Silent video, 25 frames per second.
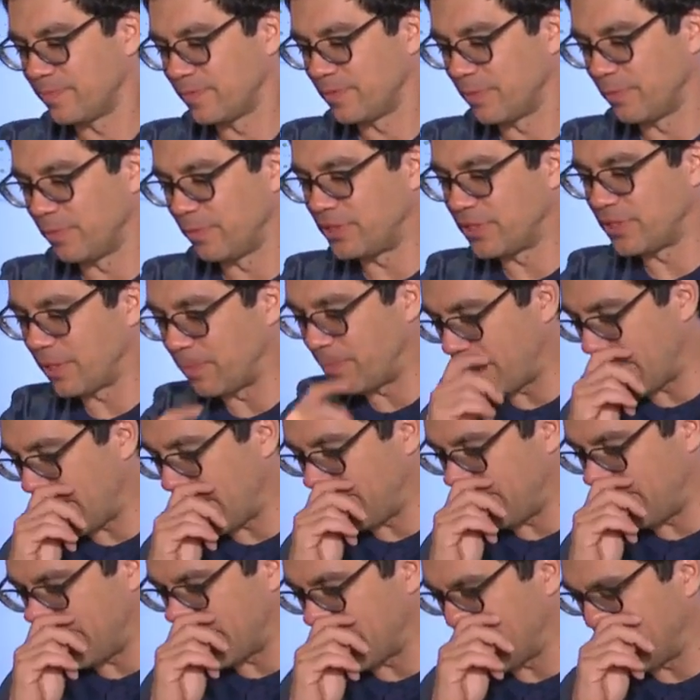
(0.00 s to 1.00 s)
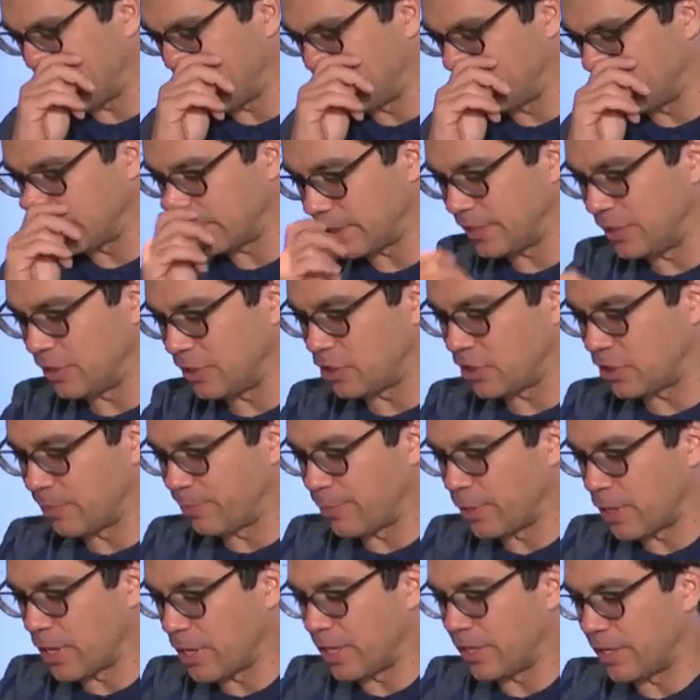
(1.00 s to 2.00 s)
Somebody said baby items,
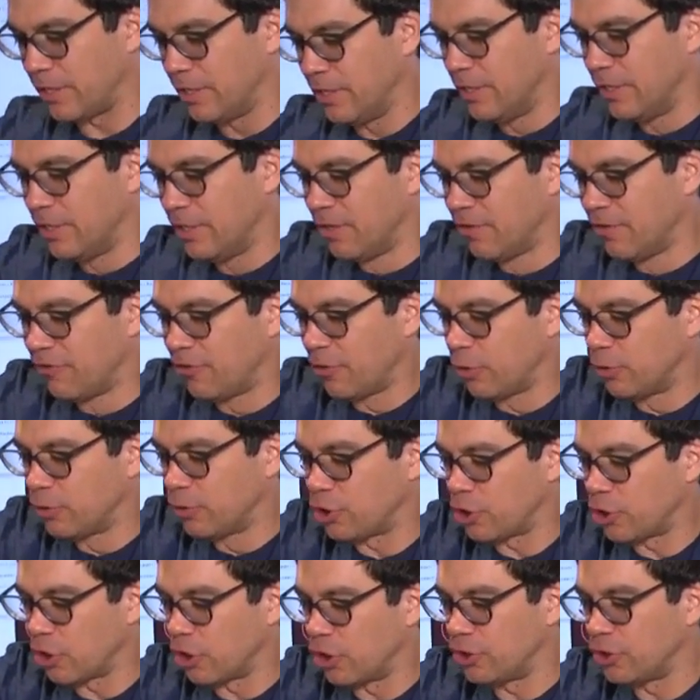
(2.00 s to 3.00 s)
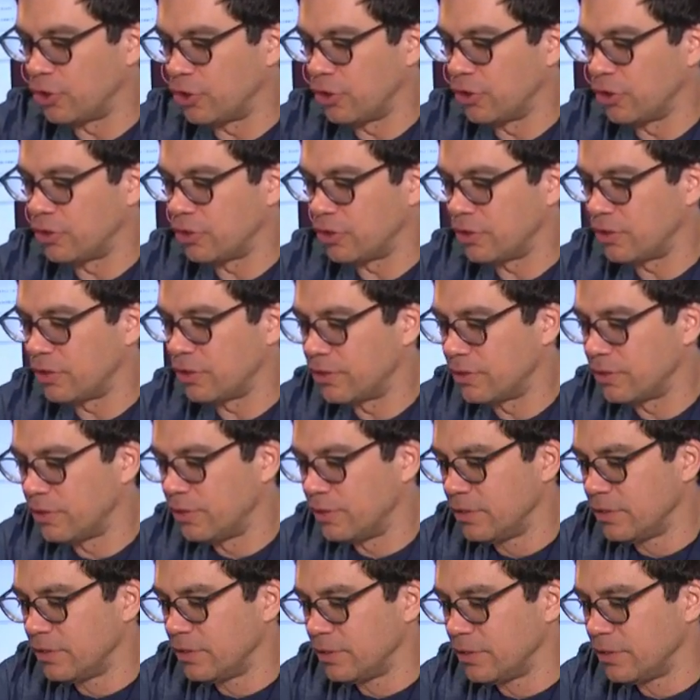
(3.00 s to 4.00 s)
Instapot, phone chargers,
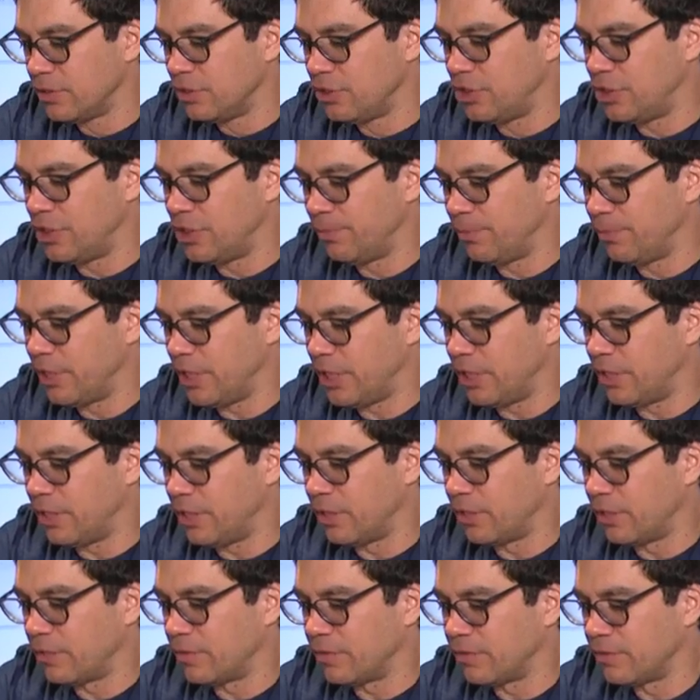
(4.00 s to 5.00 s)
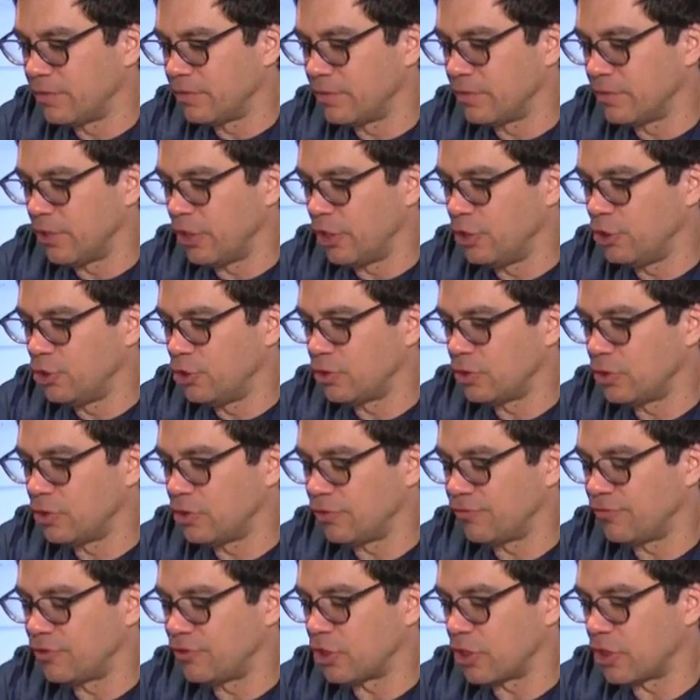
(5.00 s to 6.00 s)
gym gear,
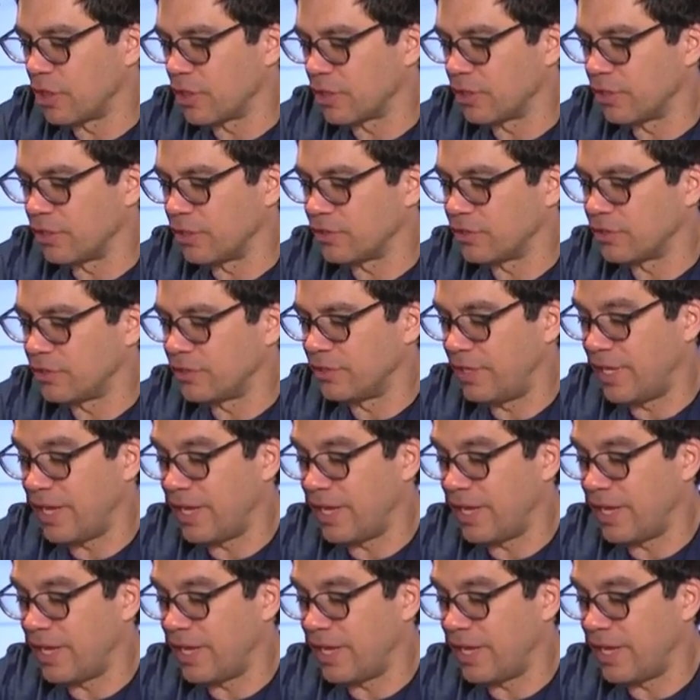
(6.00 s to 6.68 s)
hundreds of chocolates.